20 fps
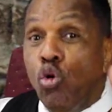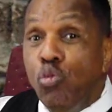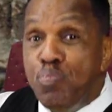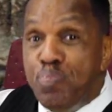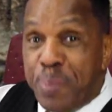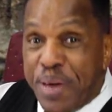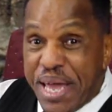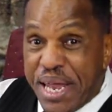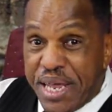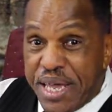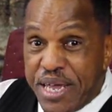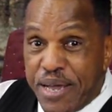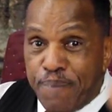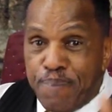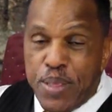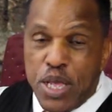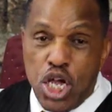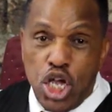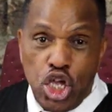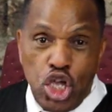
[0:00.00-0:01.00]

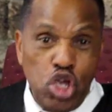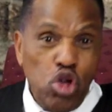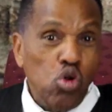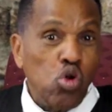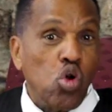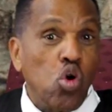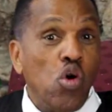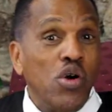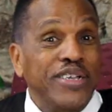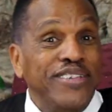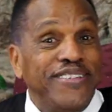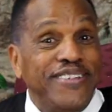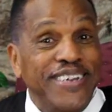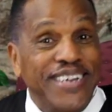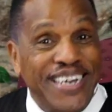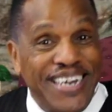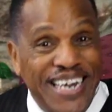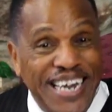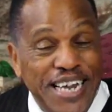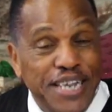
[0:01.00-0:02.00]
obedient, you're going
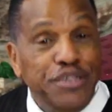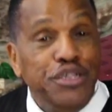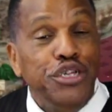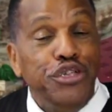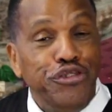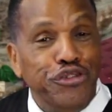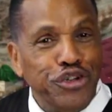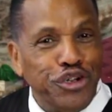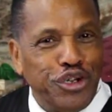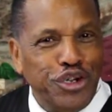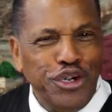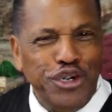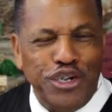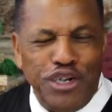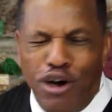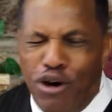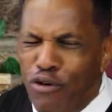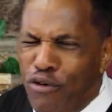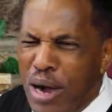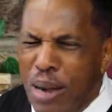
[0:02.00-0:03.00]
to eat the
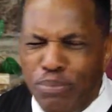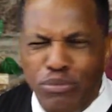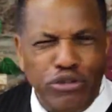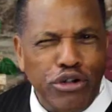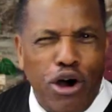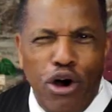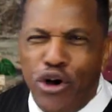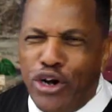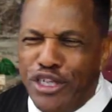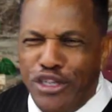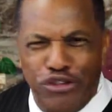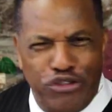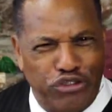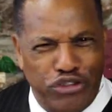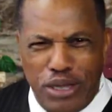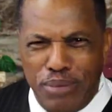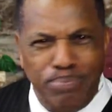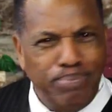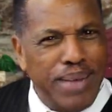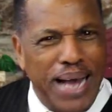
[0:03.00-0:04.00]
good. Oh, I'm talking to
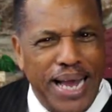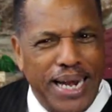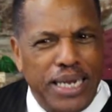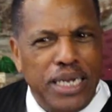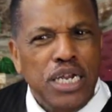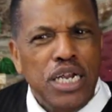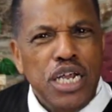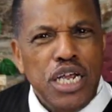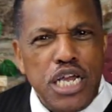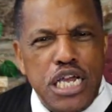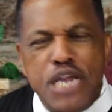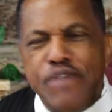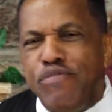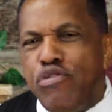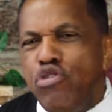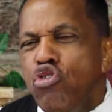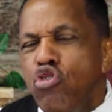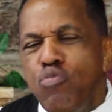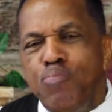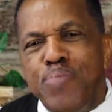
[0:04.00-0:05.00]
somebody.
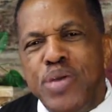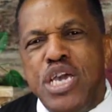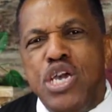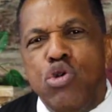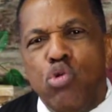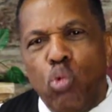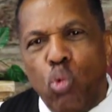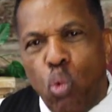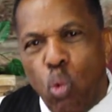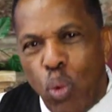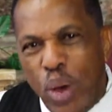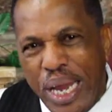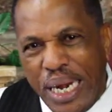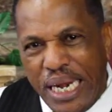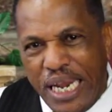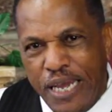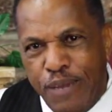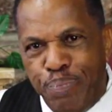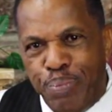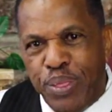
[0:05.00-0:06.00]
If you be
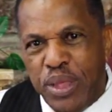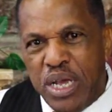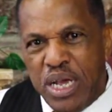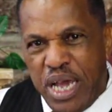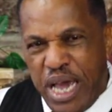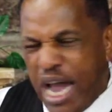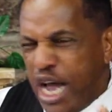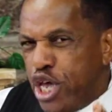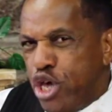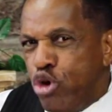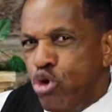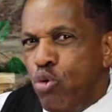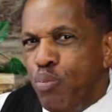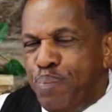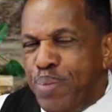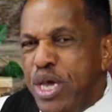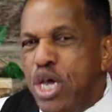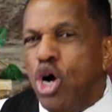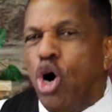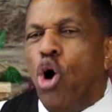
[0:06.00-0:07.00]
willing and you
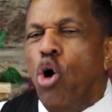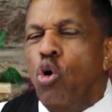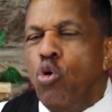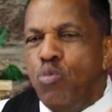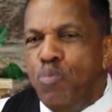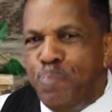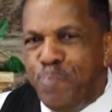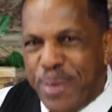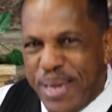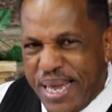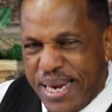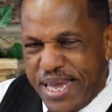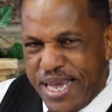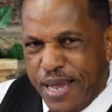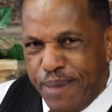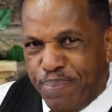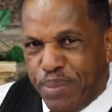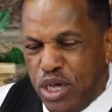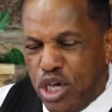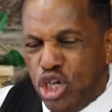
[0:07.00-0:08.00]
be
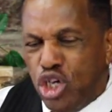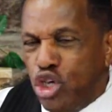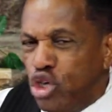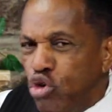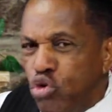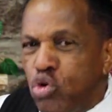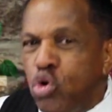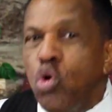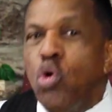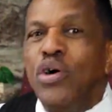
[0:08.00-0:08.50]
obedient, you're